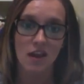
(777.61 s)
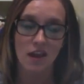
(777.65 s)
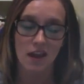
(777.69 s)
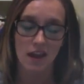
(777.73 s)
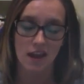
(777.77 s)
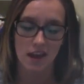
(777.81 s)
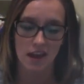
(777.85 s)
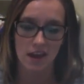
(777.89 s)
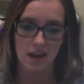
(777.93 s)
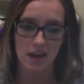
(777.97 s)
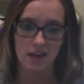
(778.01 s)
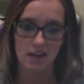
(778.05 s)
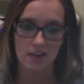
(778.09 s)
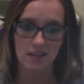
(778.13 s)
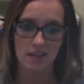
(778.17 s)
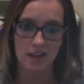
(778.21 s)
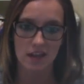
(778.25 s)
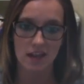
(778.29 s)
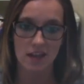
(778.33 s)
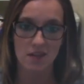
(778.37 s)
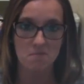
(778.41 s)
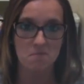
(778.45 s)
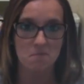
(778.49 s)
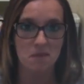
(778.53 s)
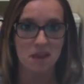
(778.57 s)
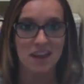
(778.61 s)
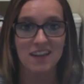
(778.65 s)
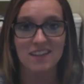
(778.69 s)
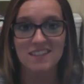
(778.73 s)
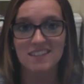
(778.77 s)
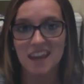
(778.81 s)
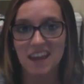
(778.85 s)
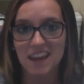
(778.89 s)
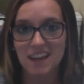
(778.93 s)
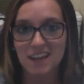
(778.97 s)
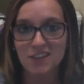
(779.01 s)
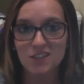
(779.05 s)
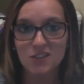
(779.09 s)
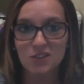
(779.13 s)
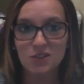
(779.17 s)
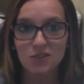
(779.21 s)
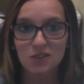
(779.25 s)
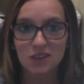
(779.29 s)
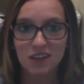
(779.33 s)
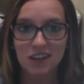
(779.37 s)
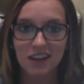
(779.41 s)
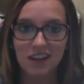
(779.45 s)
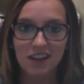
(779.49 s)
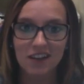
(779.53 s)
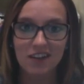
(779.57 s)
And it may take 2
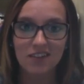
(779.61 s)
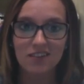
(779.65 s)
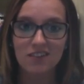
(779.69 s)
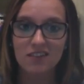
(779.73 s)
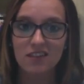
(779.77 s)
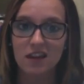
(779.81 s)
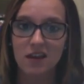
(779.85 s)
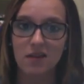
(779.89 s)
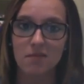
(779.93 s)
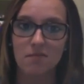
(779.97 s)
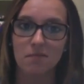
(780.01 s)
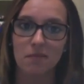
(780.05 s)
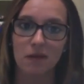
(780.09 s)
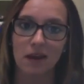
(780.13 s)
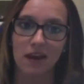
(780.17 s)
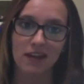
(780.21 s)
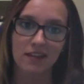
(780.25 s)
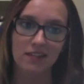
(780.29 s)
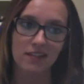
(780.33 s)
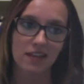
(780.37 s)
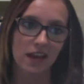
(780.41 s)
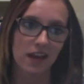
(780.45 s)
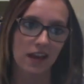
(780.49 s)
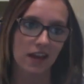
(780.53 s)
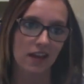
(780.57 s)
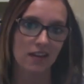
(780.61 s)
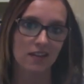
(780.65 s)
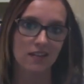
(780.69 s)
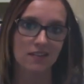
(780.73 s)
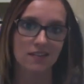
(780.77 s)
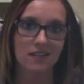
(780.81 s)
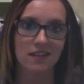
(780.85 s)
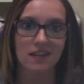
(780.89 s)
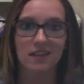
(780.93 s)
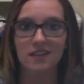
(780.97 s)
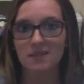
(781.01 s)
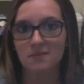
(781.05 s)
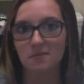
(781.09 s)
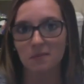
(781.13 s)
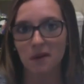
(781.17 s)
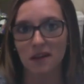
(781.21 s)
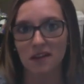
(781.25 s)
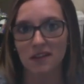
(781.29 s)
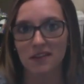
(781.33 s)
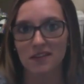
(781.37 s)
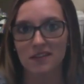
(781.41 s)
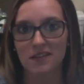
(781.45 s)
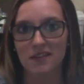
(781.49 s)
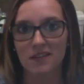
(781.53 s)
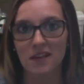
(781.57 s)
years, it may take 6
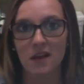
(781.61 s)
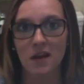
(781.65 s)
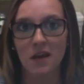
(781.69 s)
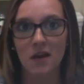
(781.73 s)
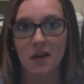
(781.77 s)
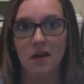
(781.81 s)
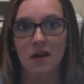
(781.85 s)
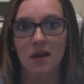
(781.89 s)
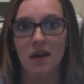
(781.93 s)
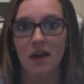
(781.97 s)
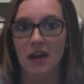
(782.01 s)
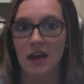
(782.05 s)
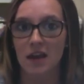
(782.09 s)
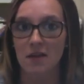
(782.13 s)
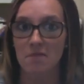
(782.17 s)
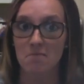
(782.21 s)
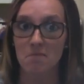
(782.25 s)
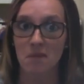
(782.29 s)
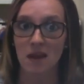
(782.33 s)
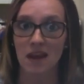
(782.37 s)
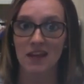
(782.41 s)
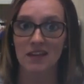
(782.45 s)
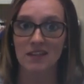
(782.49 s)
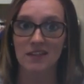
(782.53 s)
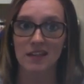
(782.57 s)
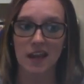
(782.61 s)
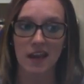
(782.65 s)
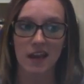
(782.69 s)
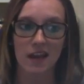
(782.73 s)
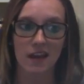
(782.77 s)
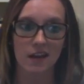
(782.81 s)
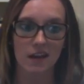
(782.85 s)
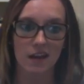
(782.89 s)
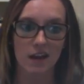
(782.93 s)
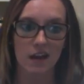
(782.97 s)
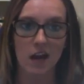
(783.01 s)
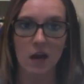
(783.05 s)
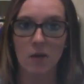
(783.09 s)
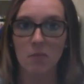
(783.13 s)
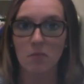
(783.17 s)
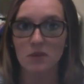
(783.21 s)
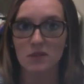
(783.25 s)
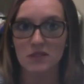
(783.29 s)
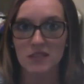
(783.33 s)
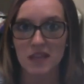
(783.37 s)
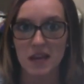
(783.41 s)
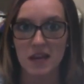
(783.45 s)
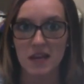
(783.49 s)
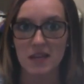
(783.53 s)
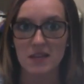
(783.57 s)
months, it may take a couple
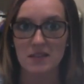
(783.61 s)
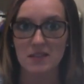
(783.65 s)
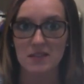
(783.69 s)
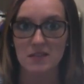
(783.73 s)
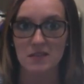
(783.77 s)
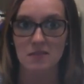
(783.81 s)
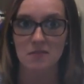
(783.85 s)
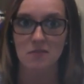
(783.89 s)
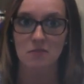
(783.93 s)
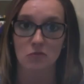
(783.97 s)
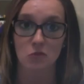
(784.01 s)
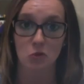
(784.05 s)
days.